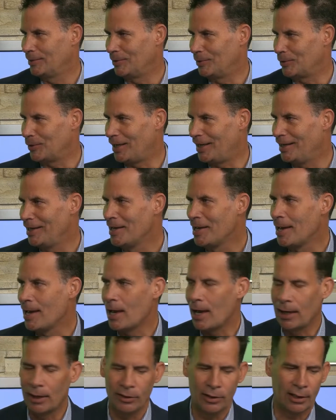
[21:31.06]
Okay,
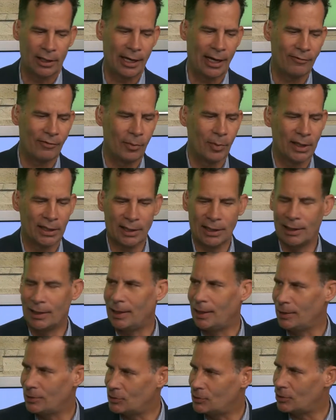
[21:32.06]
the government can
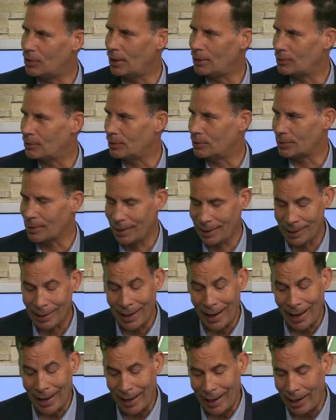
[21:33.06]
get its justice later.
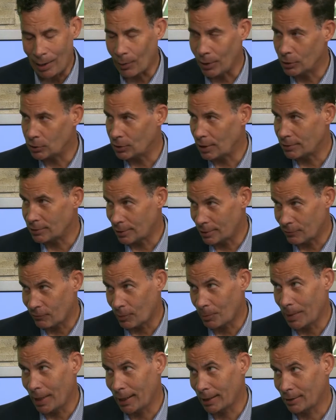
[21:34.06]
I want justice for
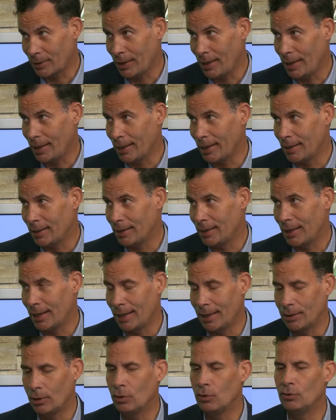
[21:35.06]
my client,
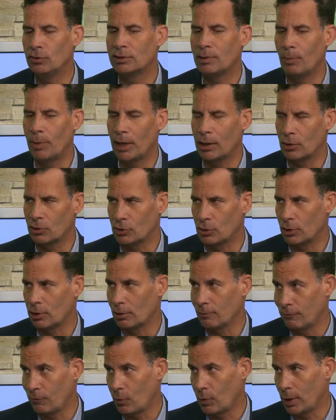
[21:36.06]
and who's the better
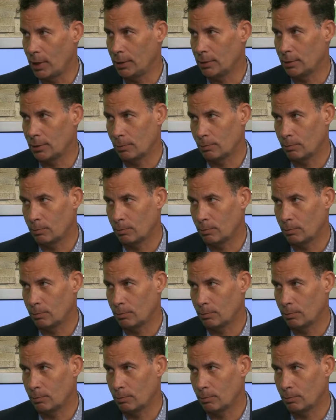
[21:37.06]
jury for it,